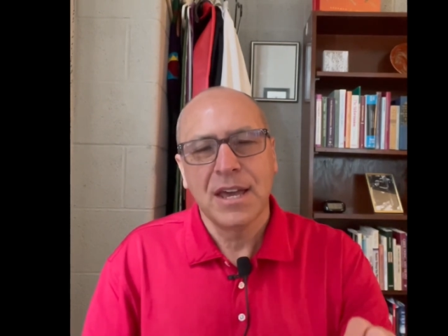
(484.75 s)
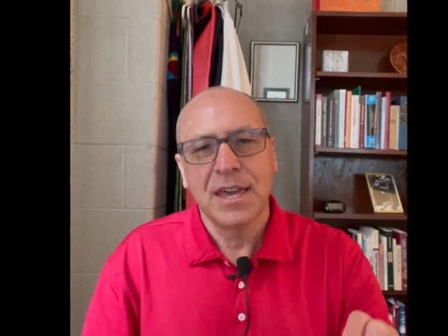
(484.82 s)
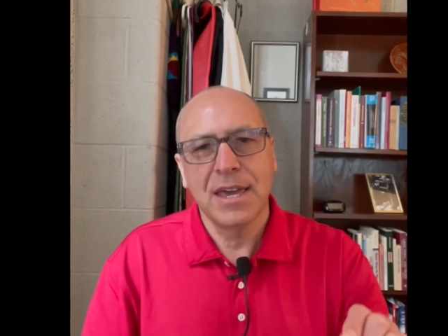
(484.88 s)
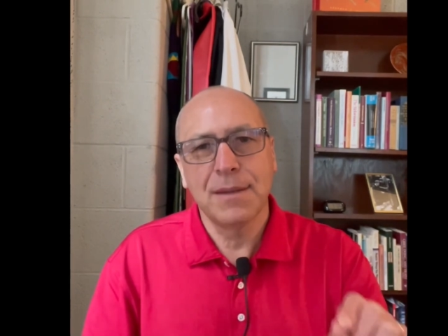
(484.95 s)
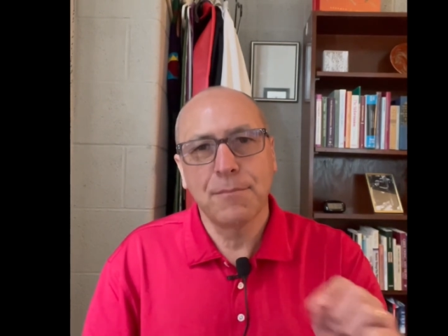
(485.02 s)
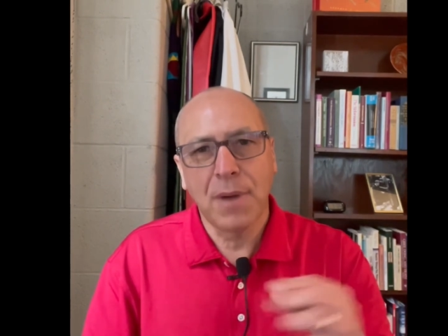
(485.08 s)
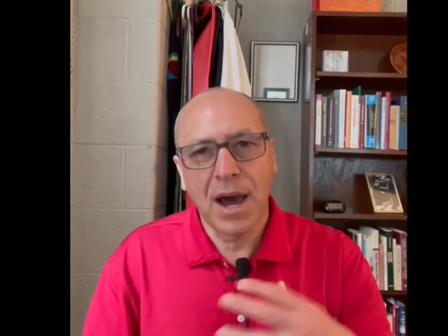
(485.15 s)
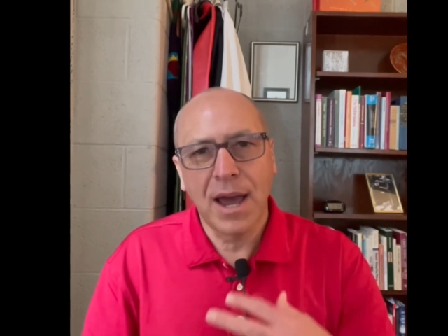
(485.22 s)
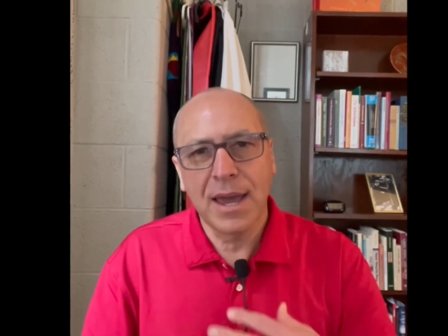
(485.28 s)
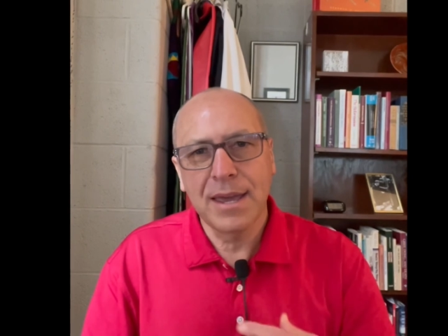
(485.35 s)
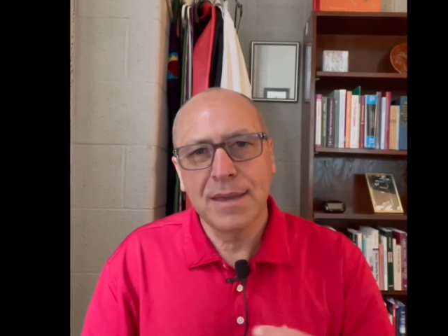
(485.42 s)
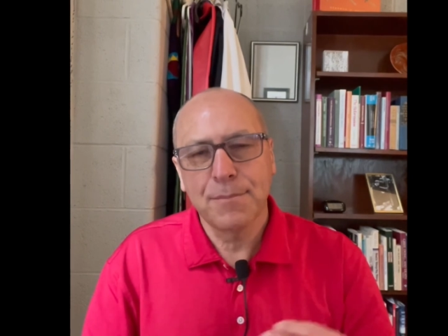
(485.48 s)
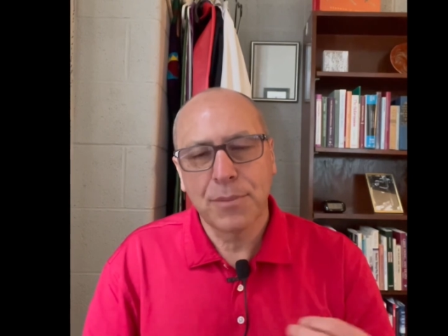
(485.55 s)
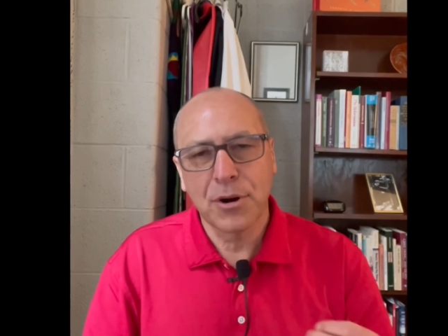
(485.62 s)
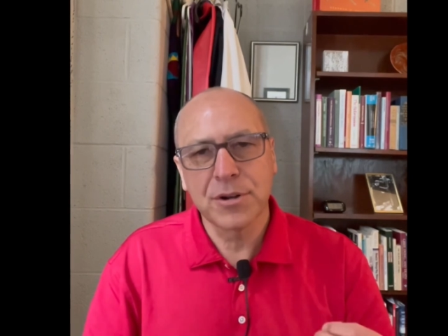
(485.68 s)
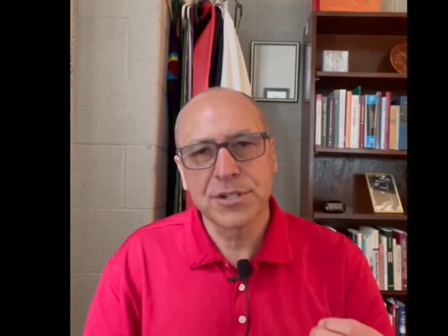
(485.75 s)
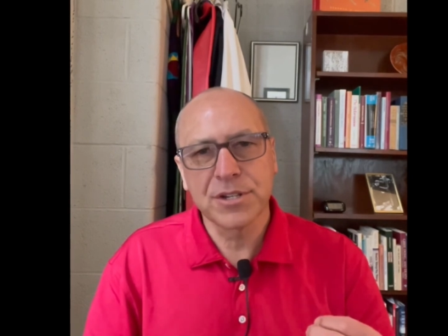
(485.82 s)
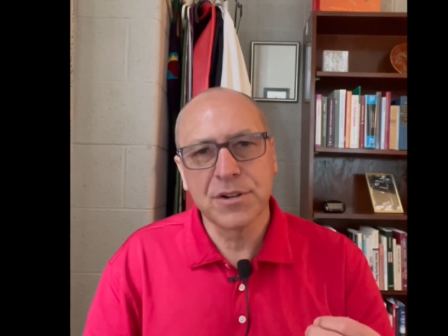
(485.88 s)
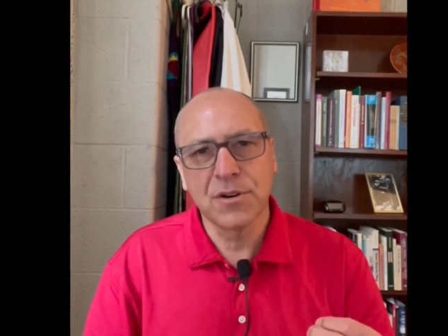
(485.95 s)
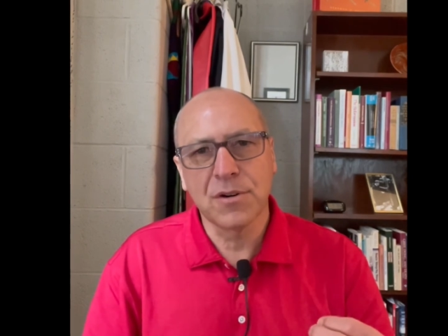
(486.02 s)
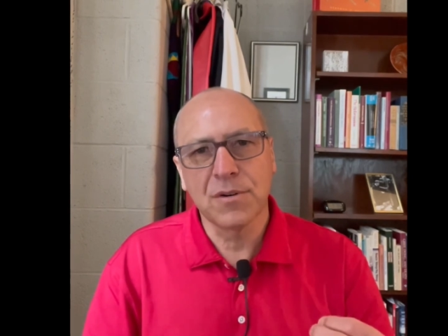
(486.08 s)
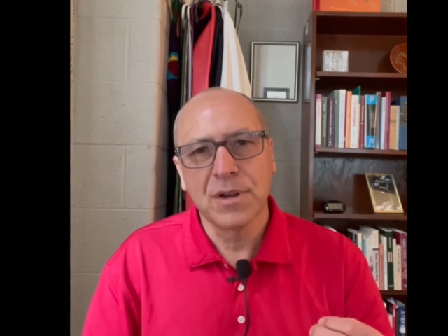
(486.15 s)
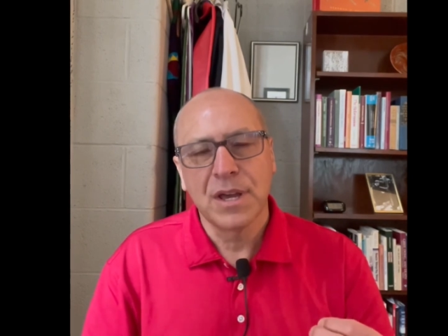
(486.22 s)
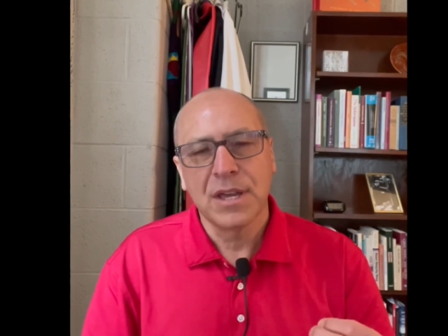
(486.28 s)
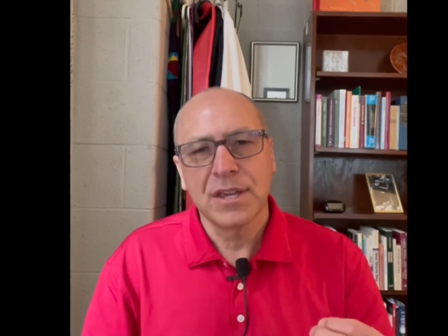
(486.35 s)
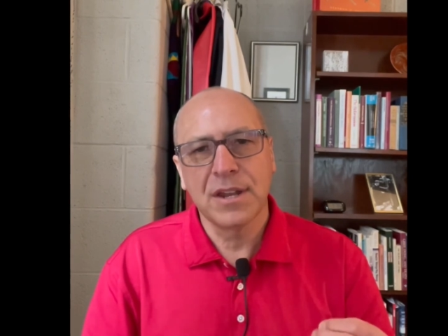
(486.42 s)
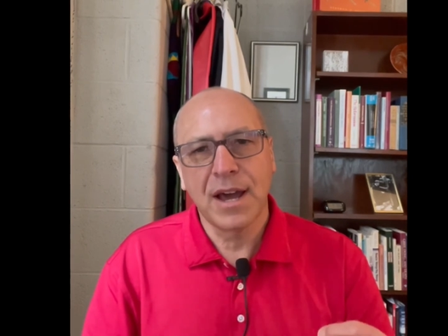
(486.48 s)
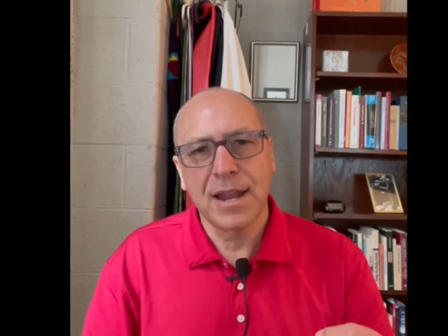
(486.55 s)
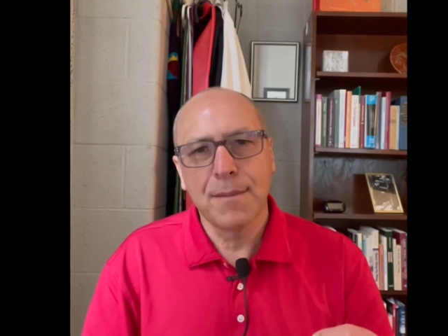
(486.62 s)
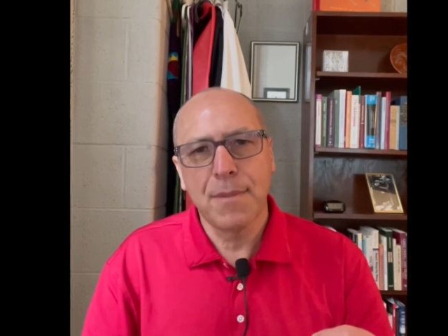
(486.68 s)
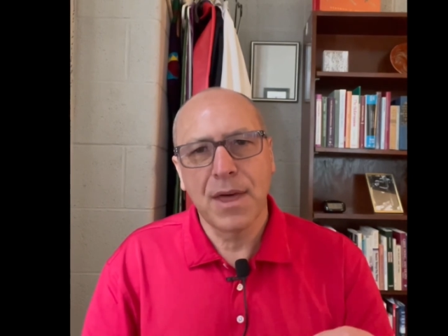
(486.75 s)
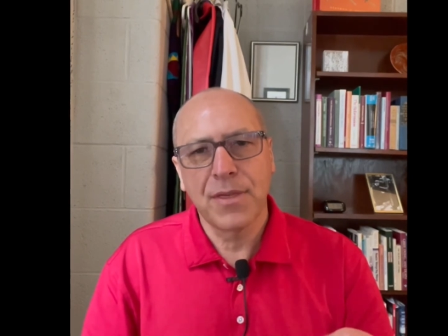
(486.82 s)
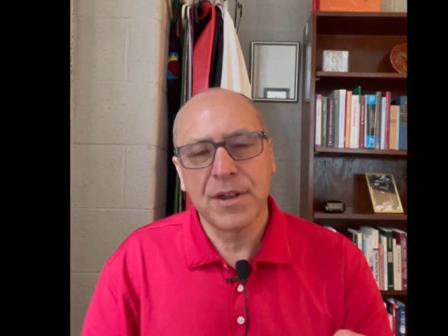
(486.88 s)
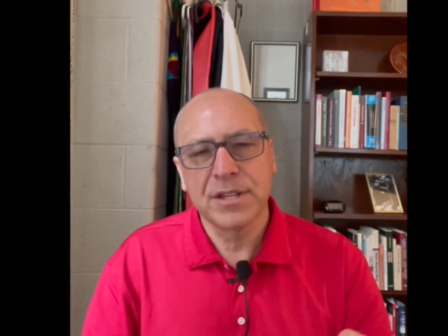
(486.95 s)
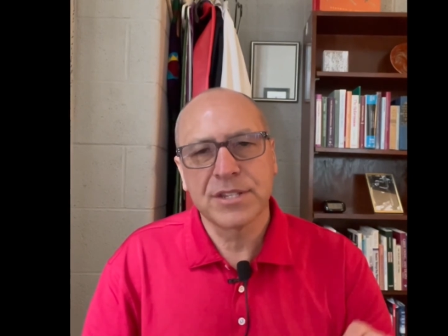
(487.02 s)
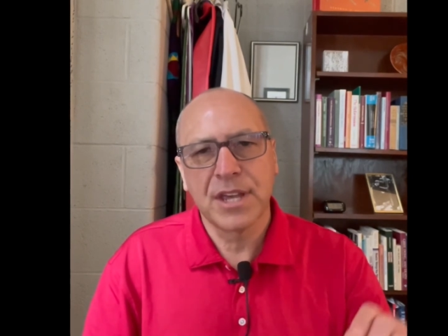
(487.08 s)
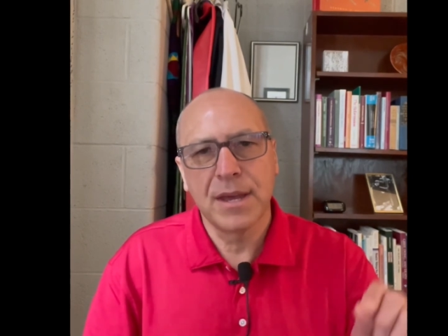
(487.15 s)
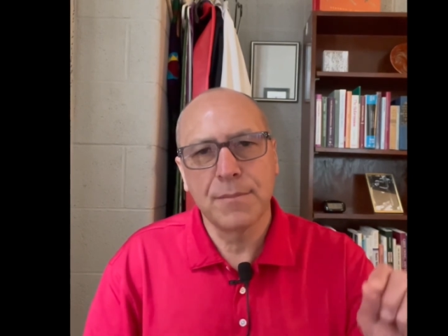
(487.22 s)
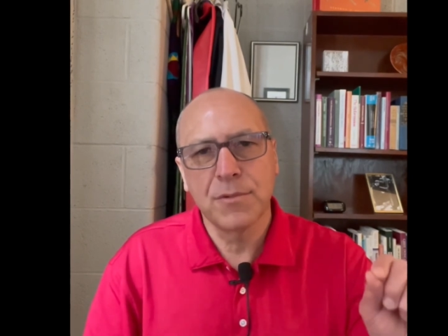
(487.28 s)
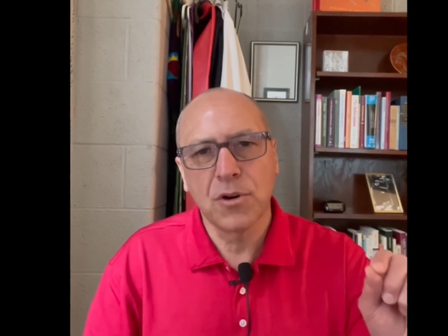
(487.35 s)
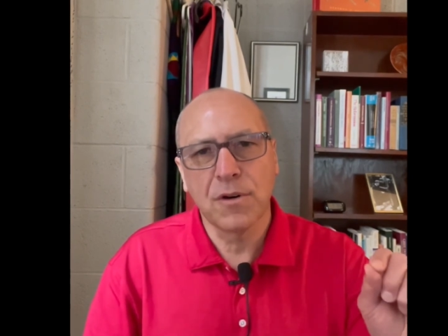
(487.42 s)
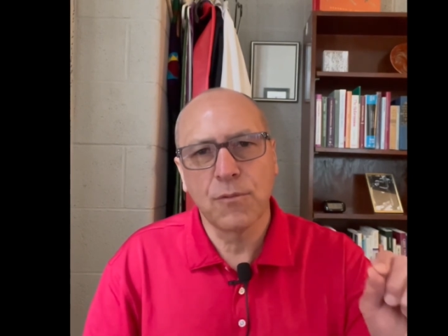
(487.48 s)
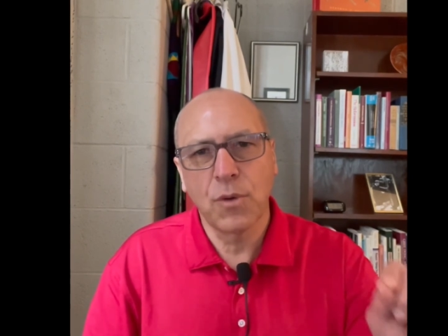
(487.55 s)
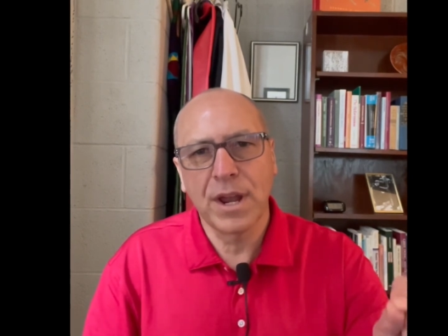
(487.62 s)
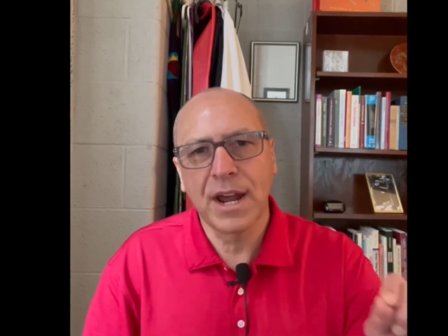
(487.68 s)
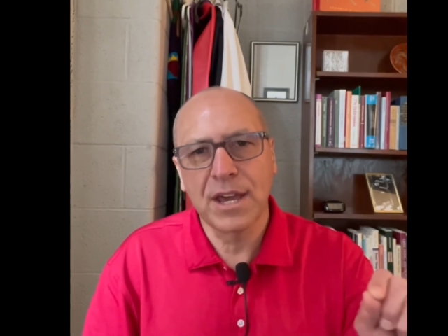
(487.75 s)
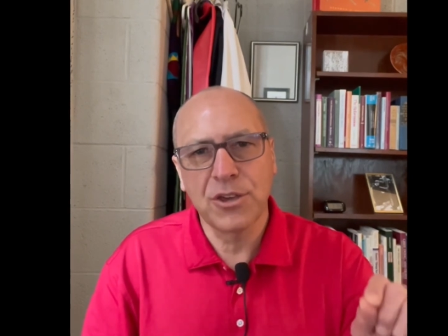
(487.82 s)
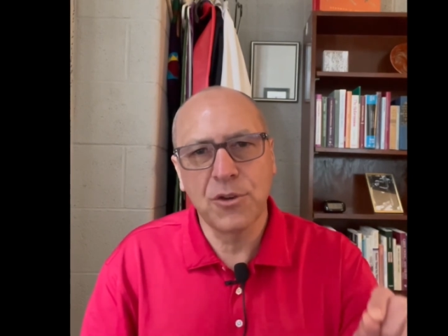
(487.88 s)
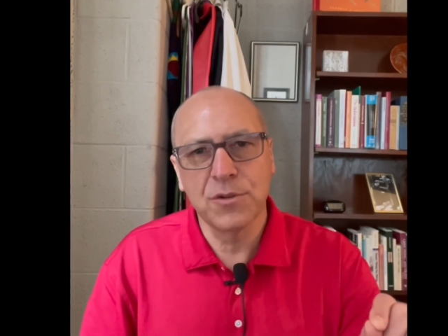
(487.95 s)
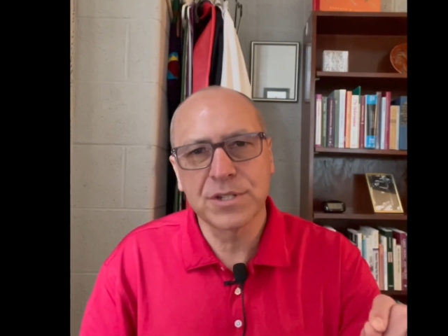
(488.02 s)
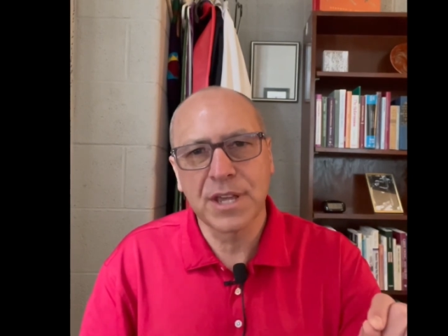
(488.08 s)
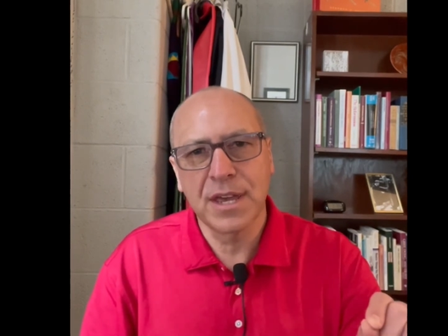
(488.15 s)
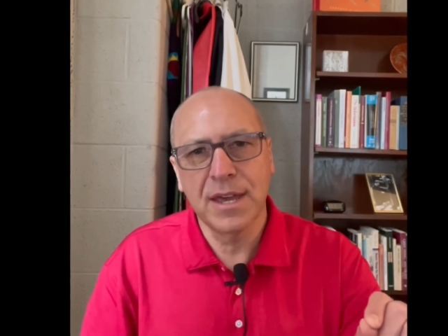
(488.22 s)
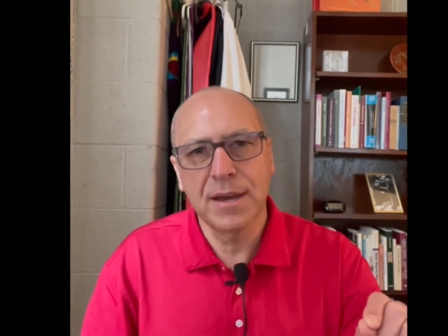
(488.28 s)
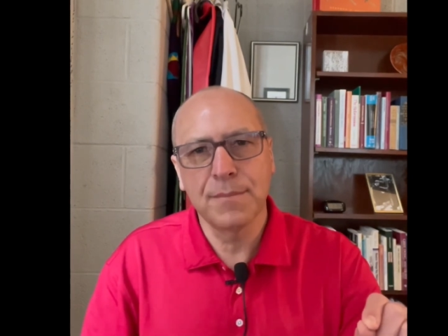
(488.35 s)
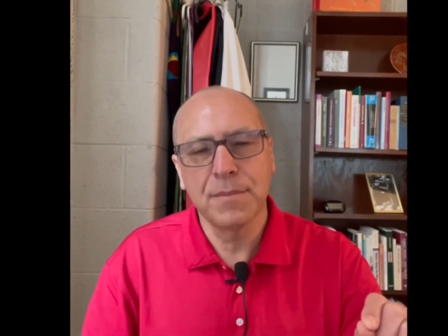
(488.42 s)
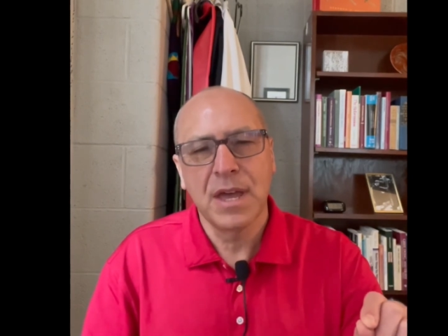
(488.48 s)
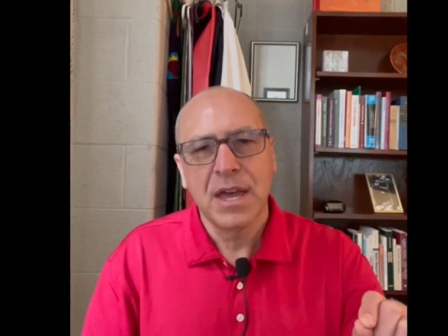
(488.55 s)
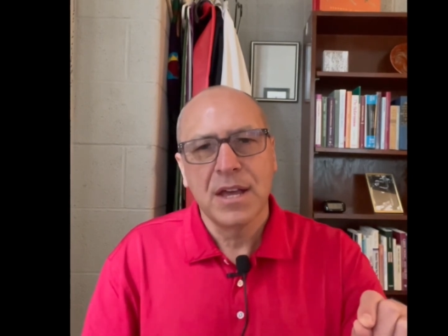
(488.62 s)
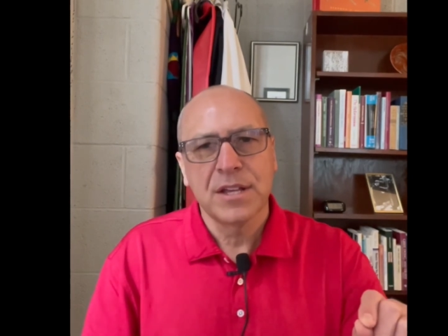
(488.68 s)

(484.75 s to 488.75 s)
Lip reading: in my personal United Methodist hymnal of when I use a hymn,